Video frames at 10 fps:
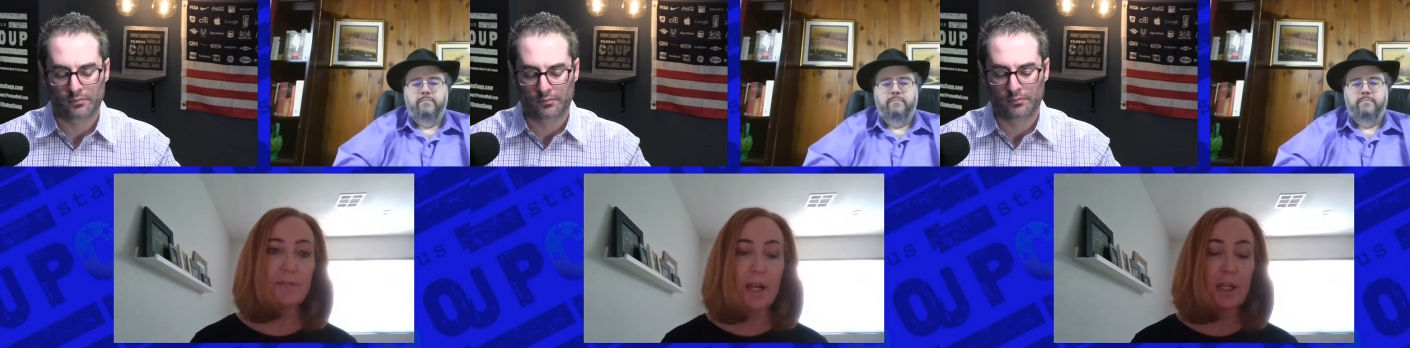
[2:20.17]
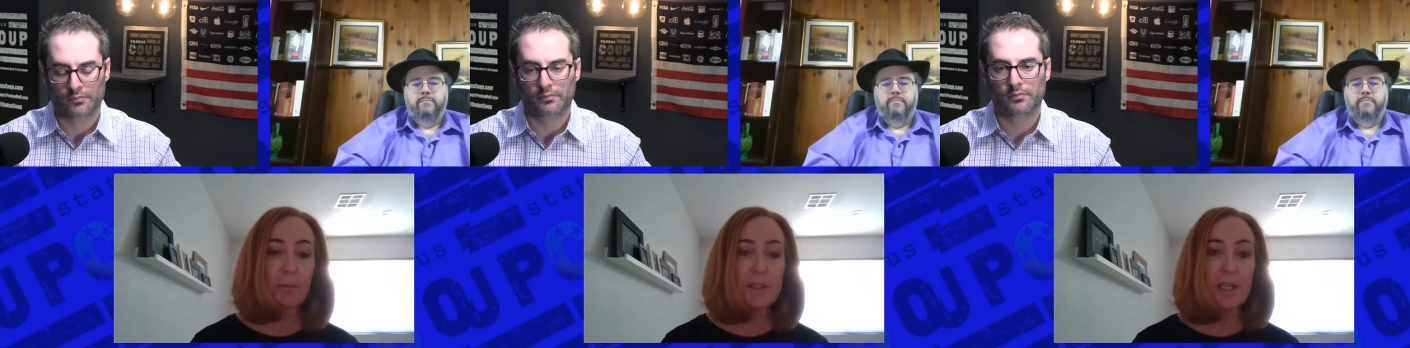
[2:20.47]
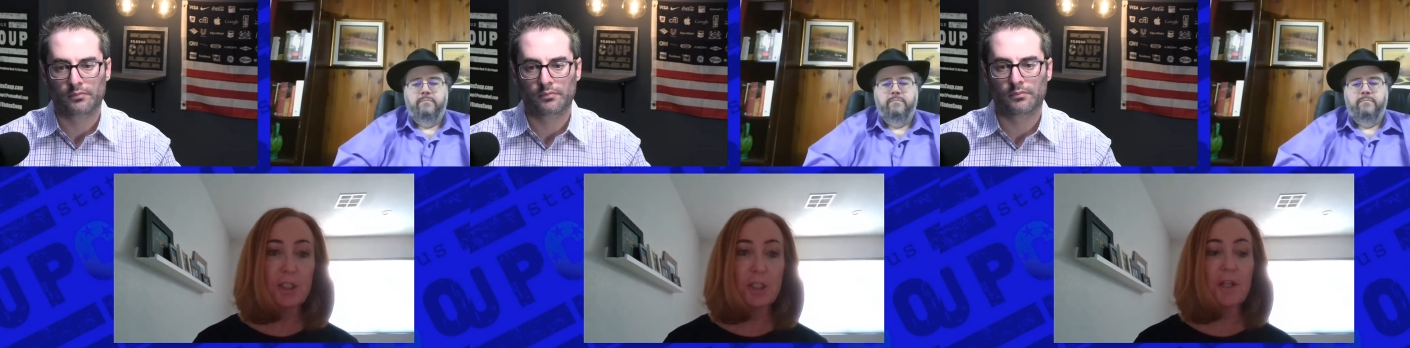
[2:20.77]
Speaker 1: of
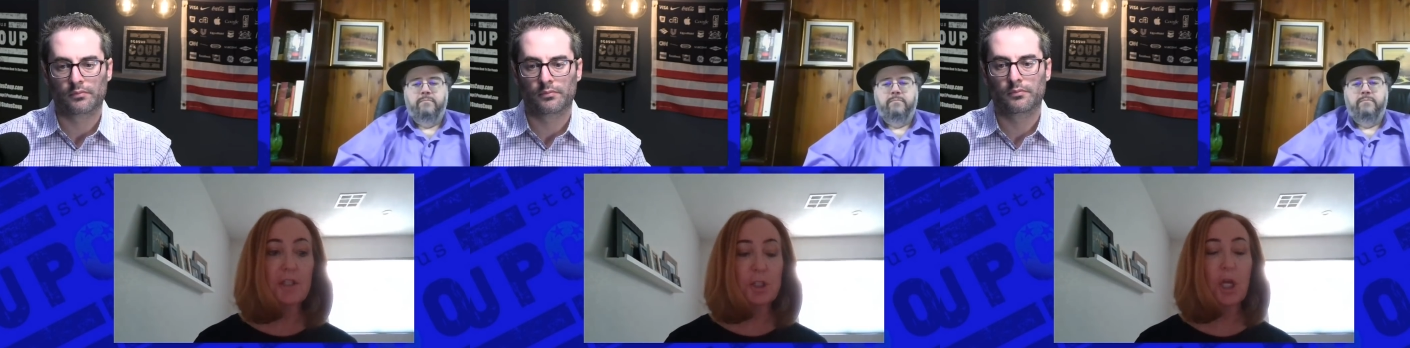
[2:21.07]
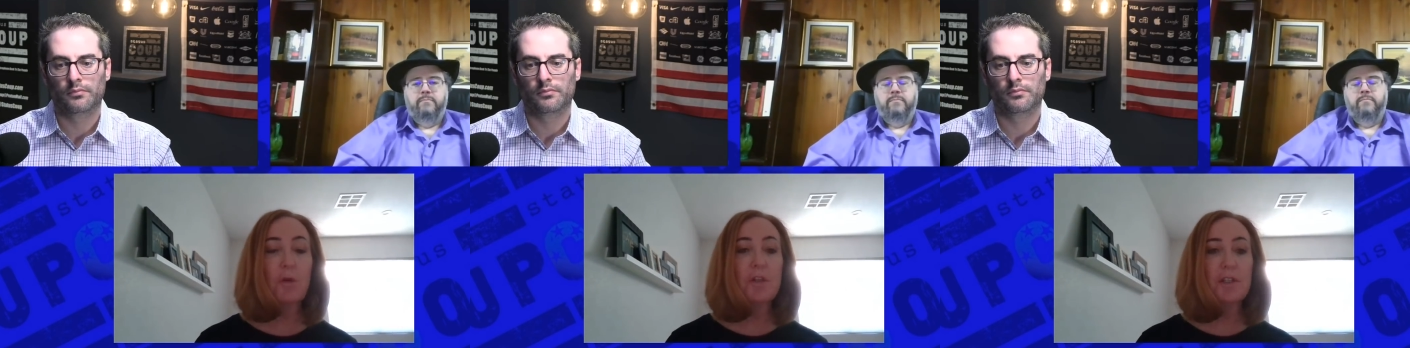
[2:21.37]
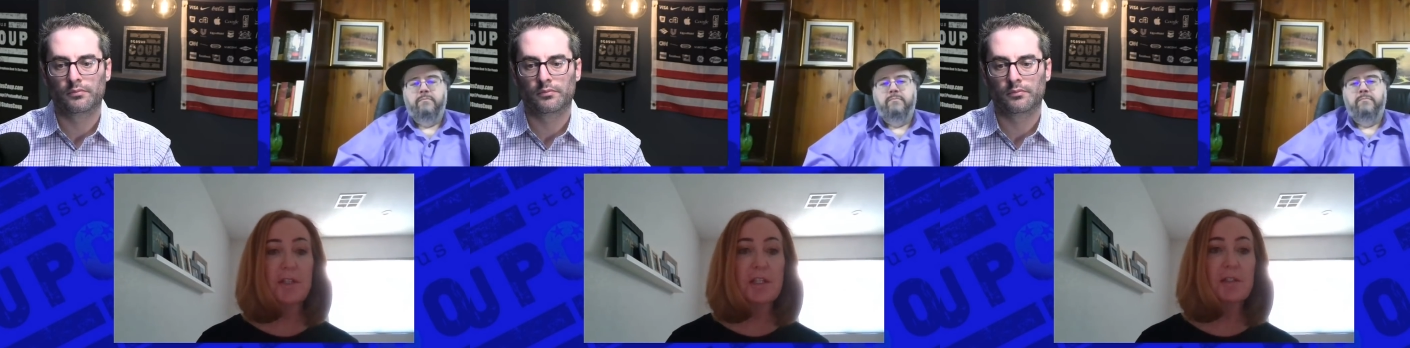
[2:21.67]
documentation that showed
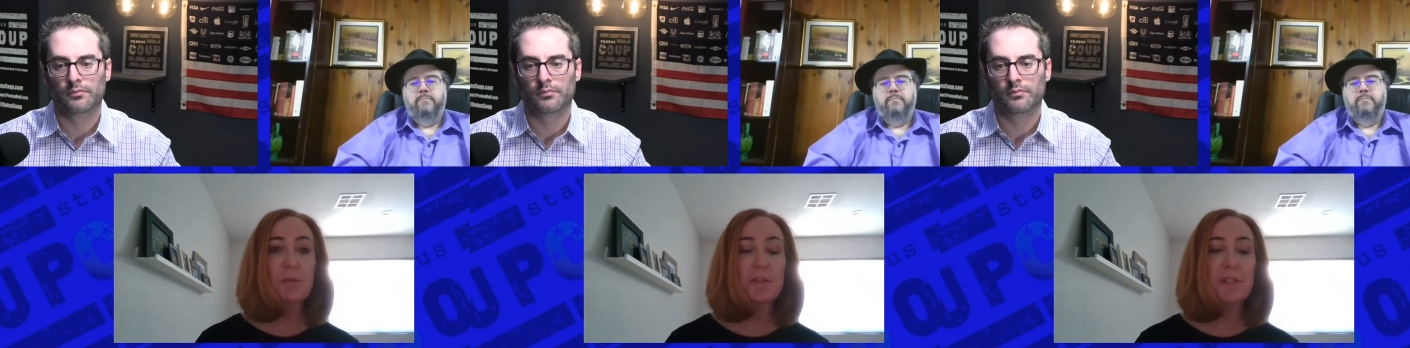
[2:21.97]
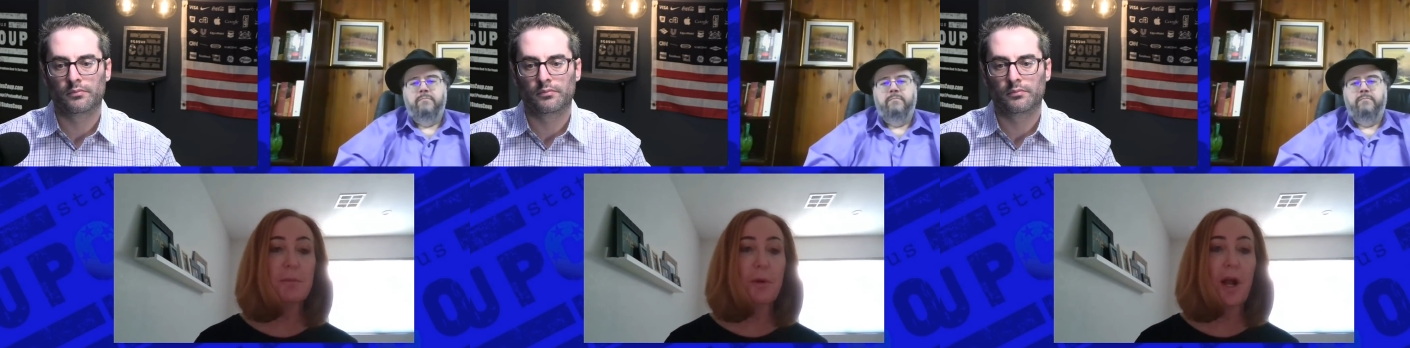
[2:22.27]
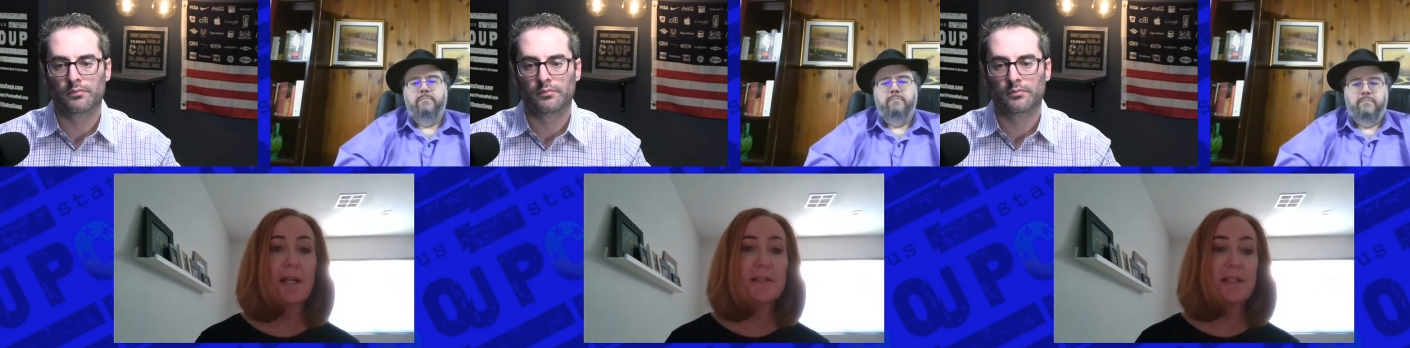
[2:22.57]
that this was in
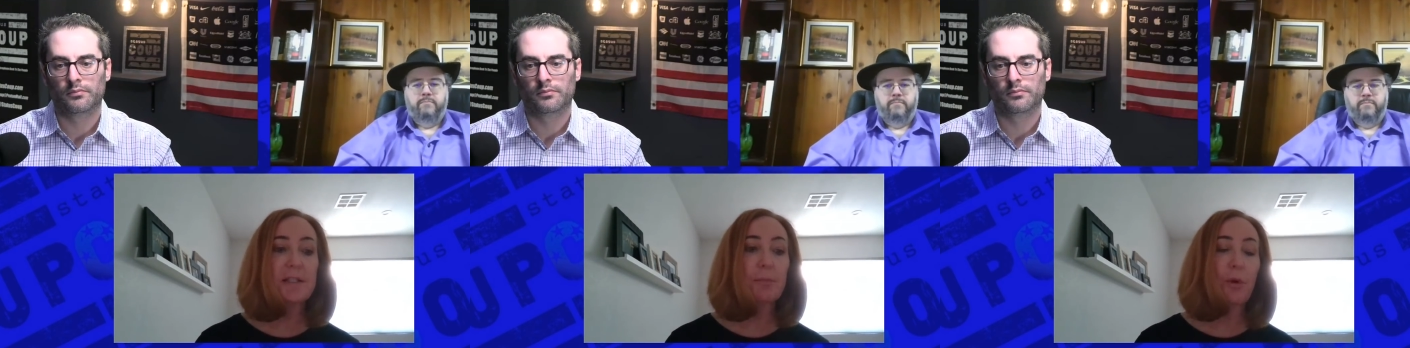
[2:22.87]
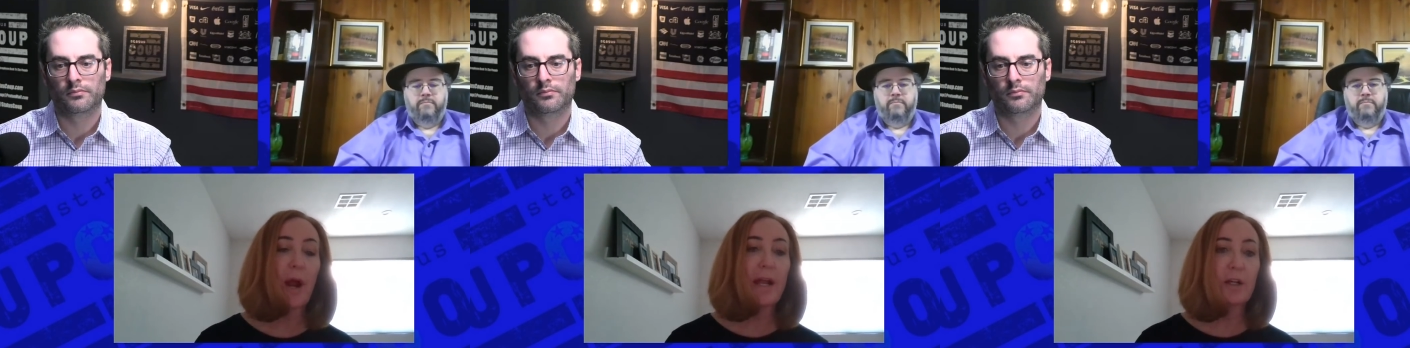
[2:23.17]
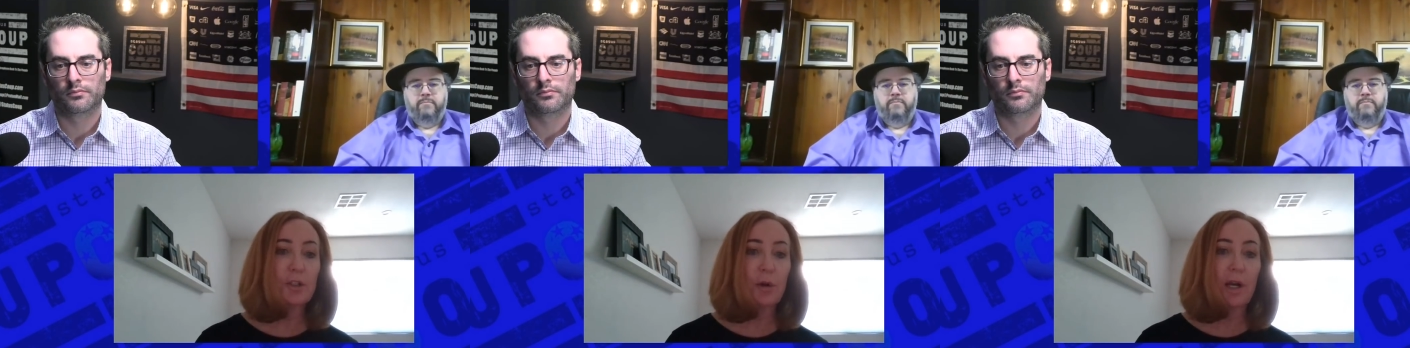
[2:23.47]
process
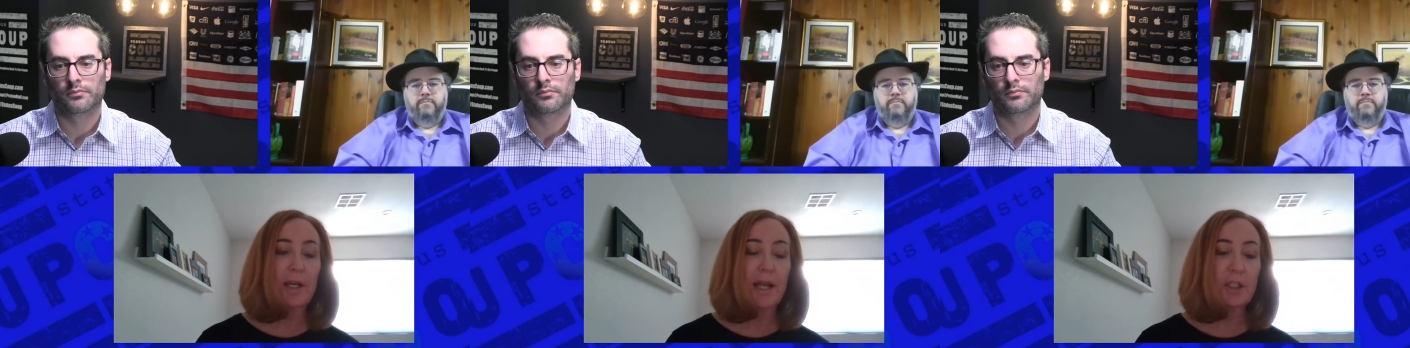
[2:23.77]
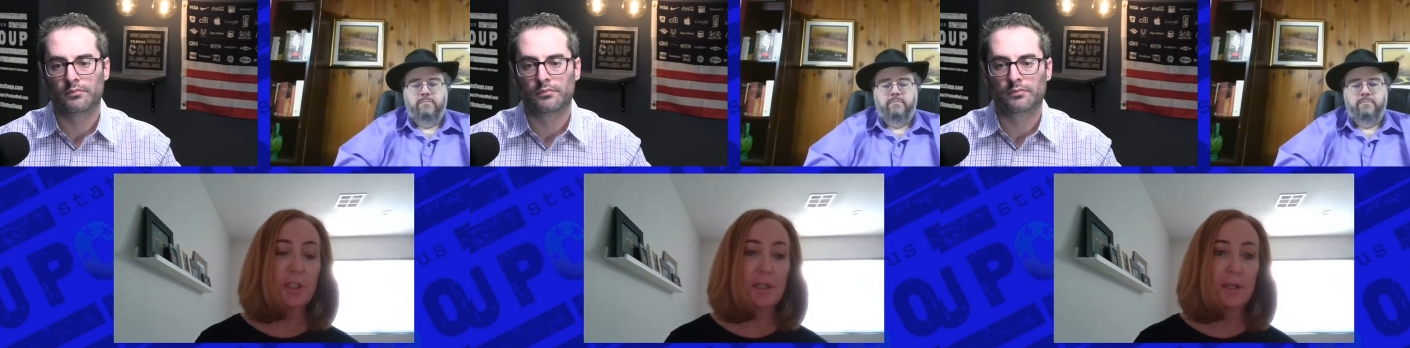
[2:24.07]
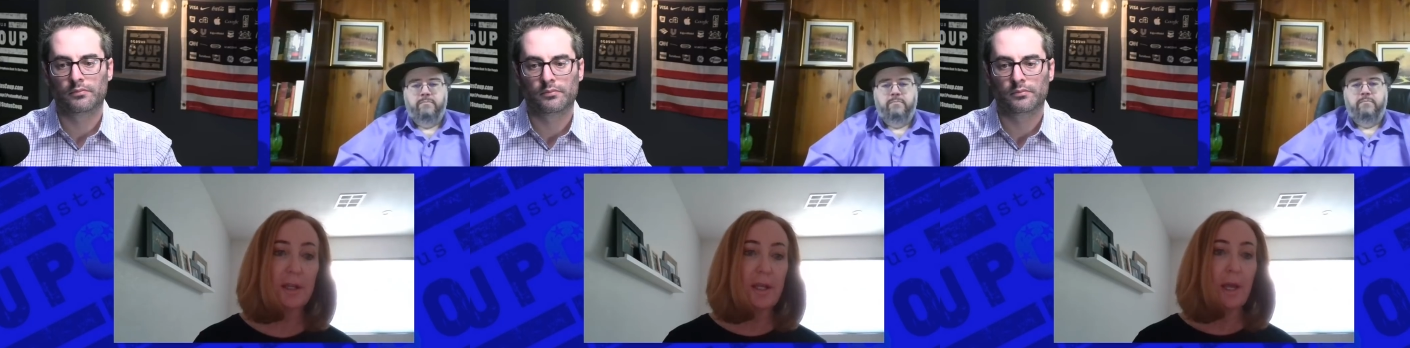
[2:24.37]
prior to our election,